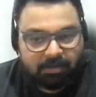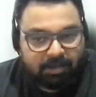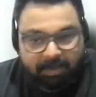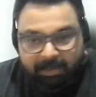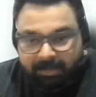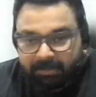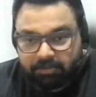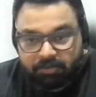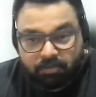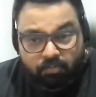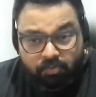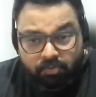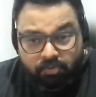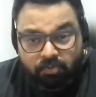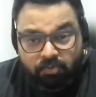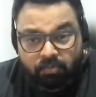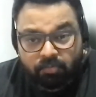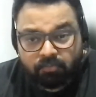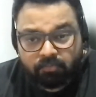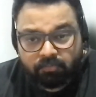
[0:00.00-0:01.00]
I don't
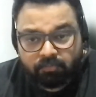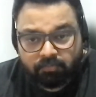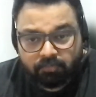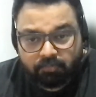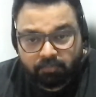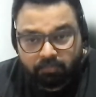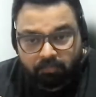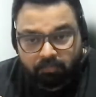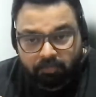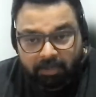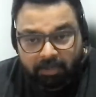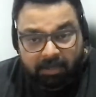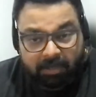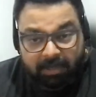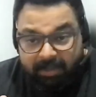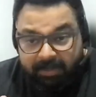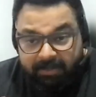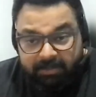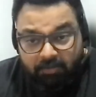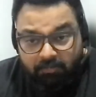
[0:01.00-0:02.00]
know.
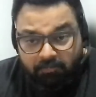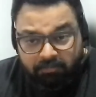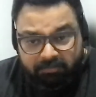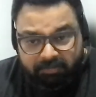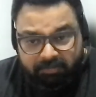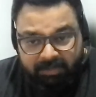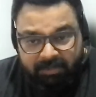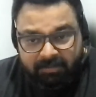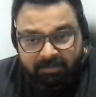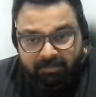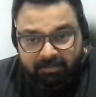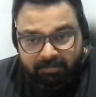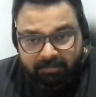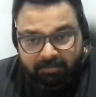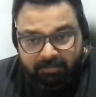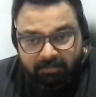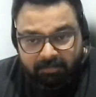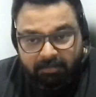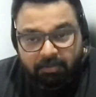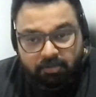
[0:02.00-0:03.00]
I don't think
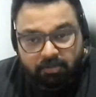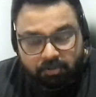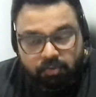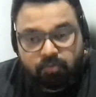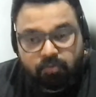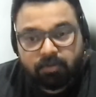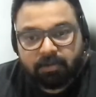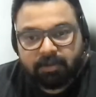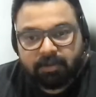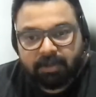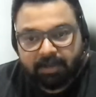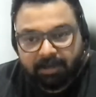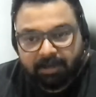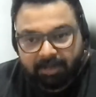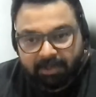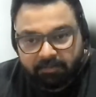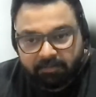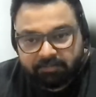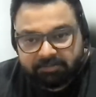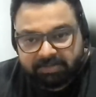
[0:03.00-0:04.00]
Google
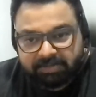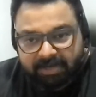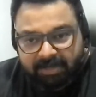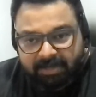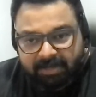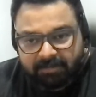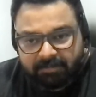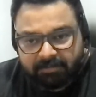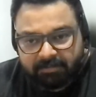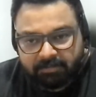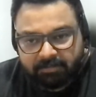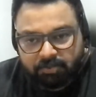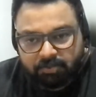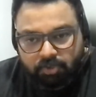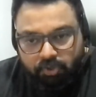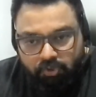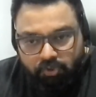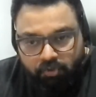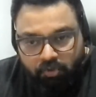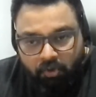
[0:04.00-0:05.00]
allows that,
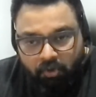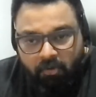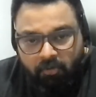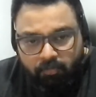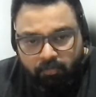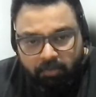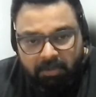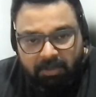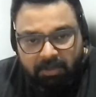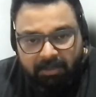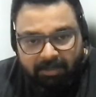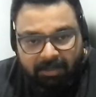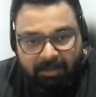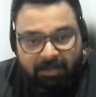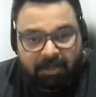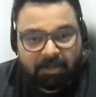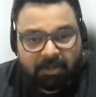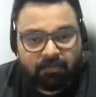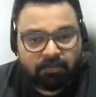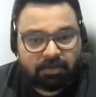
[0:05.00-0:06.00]
nor will it
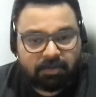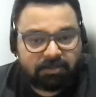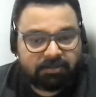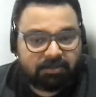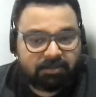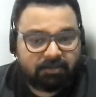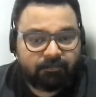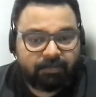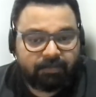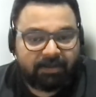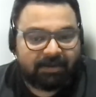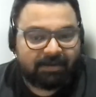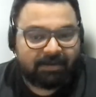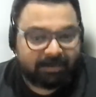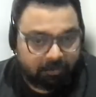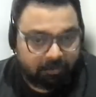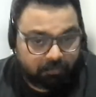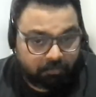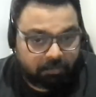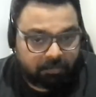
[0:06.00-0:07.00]
allow other way
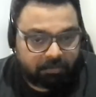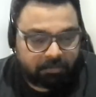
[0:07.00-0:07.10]
around.